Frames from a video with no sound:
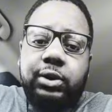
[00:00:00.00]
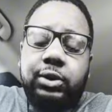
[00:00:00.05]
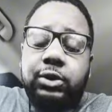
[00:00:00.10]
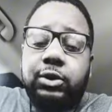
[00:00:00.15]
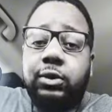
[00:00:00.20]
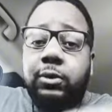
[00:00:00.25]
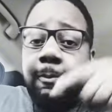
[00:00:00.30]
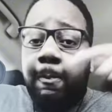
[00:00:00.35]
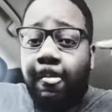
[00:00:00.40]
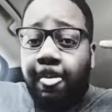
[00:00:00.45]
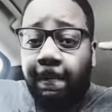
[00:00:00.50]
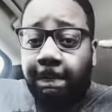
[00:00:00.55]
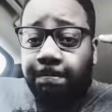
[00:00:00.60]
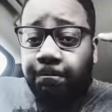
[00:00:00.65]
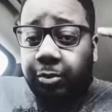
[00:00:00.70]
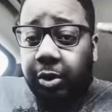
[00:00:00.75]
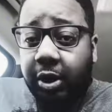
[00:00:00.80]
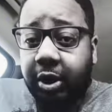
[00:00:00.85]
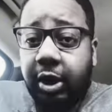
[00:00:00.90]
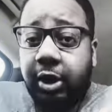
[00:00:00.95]
do.
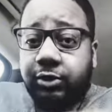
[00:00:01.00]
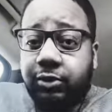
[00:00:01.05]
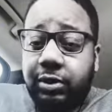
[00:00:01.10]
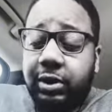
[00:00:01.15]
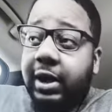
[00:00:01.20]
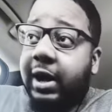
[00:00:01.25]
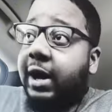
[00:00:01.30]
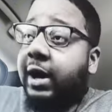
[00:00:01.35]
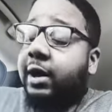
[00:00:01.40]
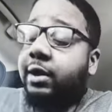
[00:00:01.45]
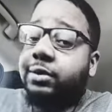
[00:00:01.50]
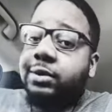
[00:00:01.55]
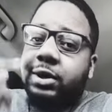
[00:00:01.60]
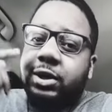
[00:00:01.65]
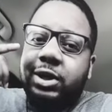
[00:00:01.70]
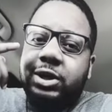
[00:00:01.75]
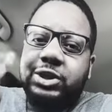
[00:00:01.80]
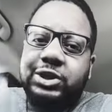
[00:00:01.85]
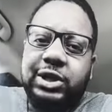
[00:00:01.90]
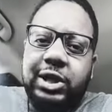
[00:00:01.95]
I love you guys.
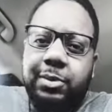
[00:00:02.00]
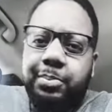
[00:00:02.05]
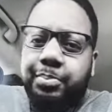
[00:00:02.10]
Jay